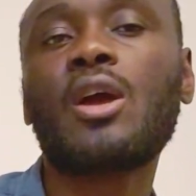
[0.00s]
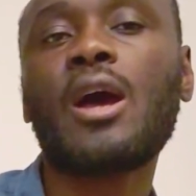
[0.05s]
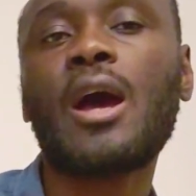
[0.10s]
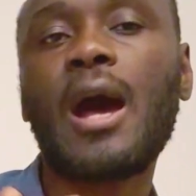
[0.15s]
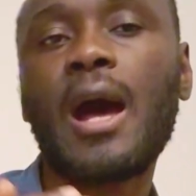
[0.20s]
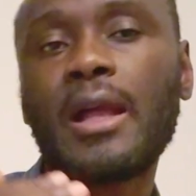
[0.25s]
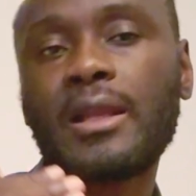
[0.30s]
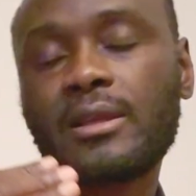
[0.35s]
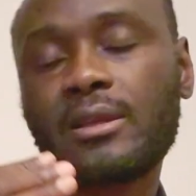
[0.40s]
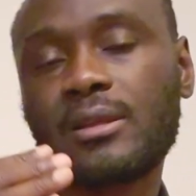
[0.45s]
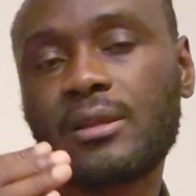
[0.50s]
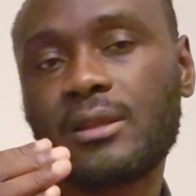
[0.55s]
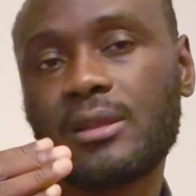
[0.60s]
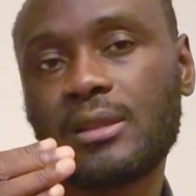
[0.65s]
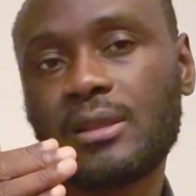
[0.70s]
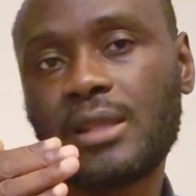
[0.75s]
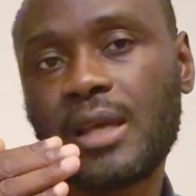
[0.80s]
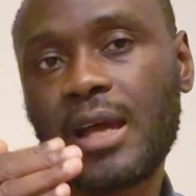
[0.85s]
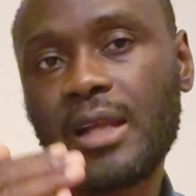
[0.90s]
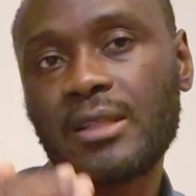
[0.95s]
at
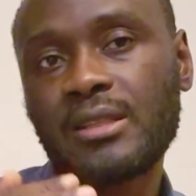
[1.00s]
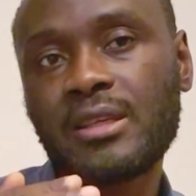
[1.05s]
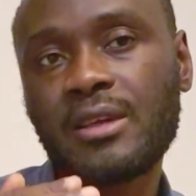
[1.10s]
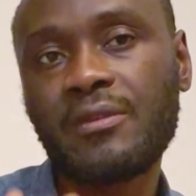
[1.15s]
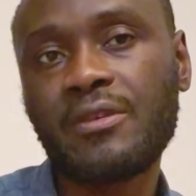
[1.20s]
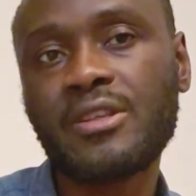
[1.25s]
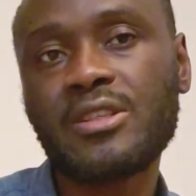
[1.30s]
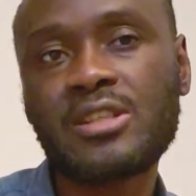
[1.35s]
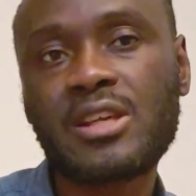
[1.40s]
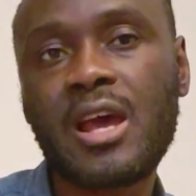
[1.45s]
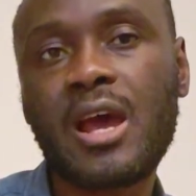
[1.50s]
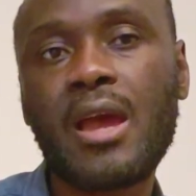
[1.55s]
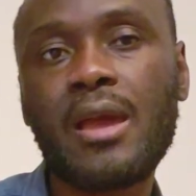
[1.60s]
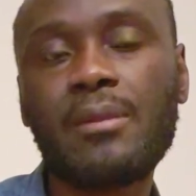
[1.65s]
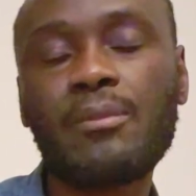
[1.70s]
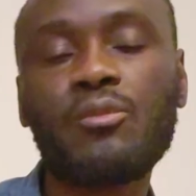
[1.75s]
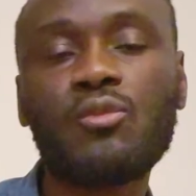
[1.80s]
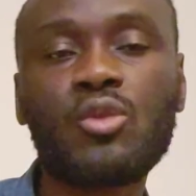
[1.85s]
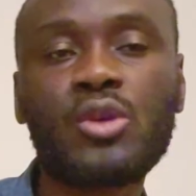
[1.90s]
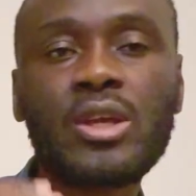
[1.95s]
that given
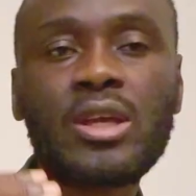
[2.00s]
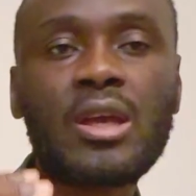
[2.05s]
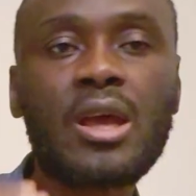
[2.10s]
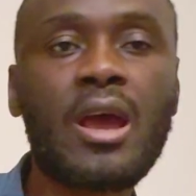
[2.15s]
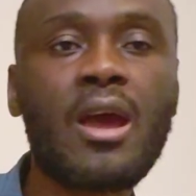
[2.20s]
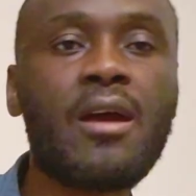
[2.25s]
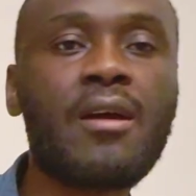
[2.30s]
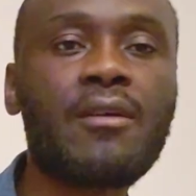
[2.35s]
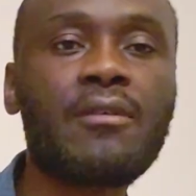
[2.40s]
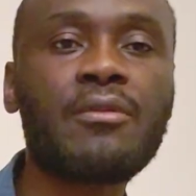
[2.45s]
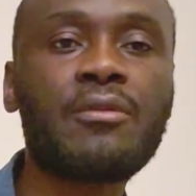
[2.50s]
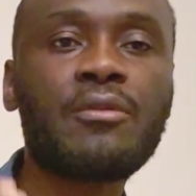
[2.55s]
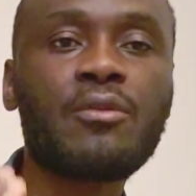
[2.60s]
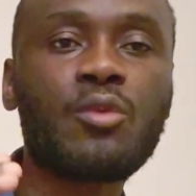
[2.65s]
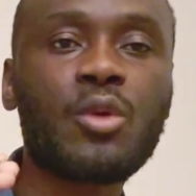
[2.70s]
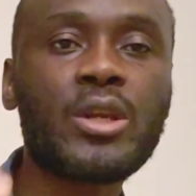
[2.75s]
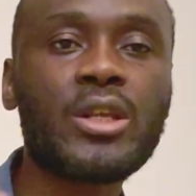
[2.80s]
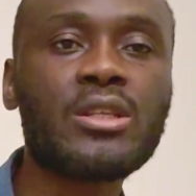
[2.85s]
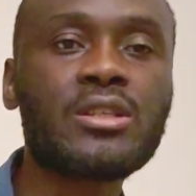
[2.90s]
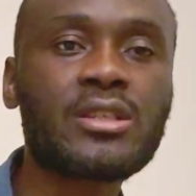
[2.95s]
time we have
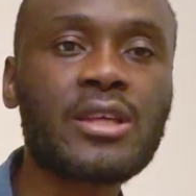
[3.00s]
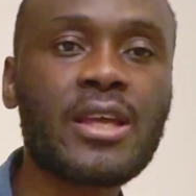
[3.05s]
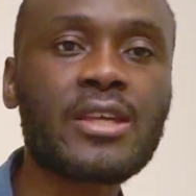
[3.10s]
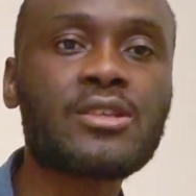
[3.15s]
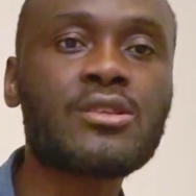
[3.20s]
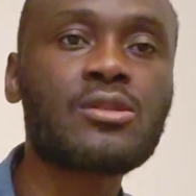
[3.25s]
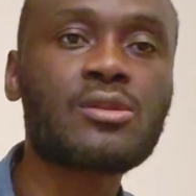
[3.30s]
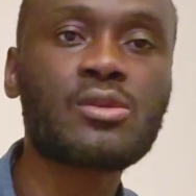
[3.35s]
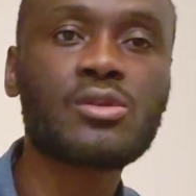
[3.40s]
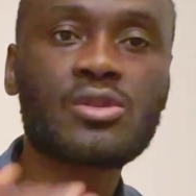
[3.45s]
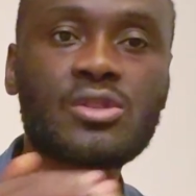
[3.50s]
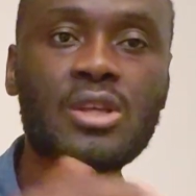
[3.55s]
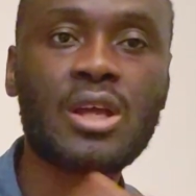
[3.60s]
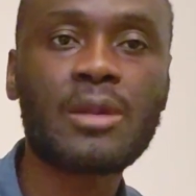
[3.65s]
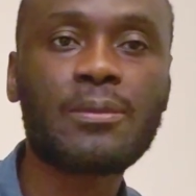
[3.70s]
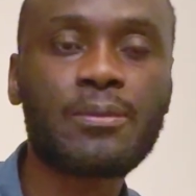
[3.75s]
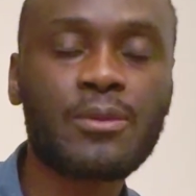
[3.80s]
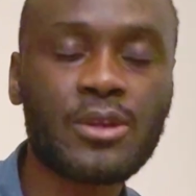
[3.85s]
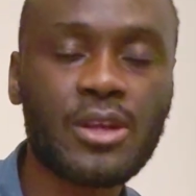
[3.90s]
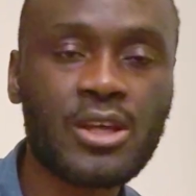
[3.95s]
what it takes to
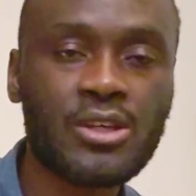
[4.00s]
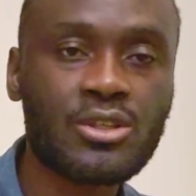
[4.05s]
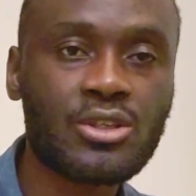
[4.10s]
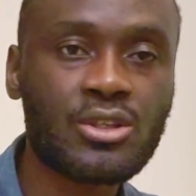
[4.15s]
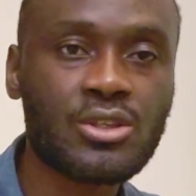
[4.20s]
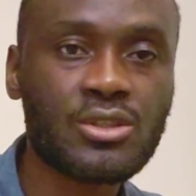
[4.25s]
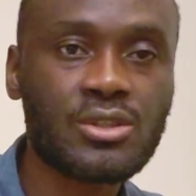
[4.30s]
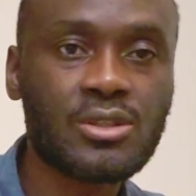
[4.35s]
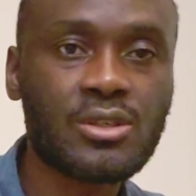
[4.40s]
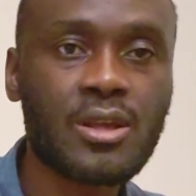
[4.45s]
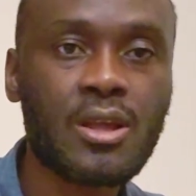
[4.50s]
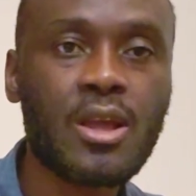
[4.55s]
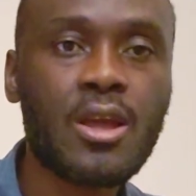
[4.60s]
start productions.